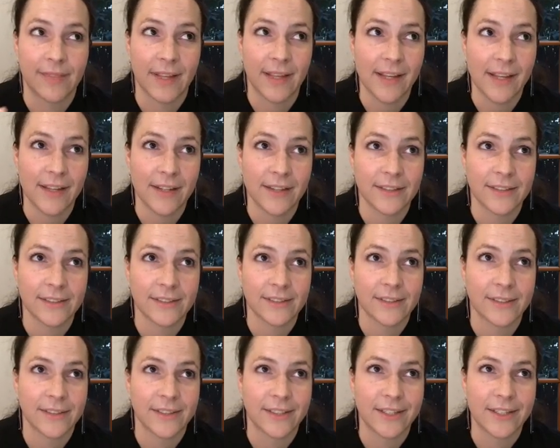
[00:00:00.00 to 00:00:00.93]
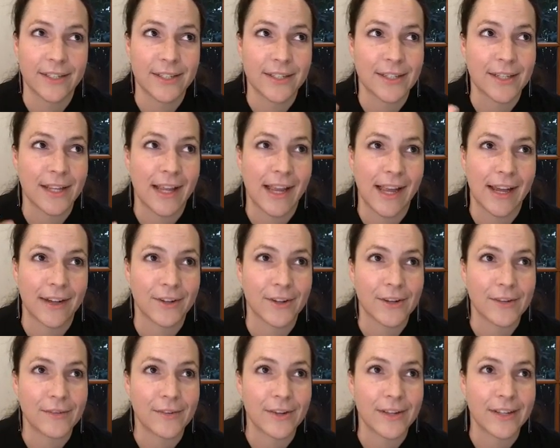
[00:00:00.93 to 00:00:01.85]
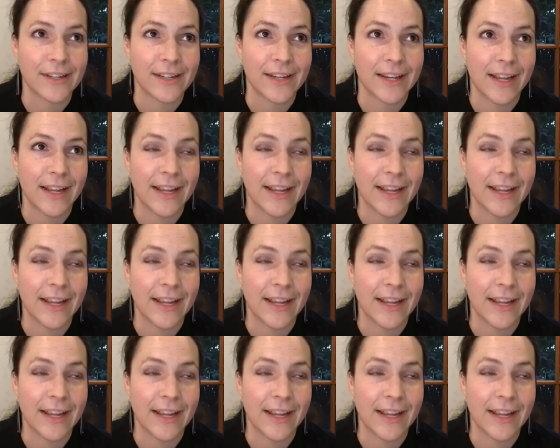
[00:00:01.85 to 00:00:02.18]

oh goodness, how to even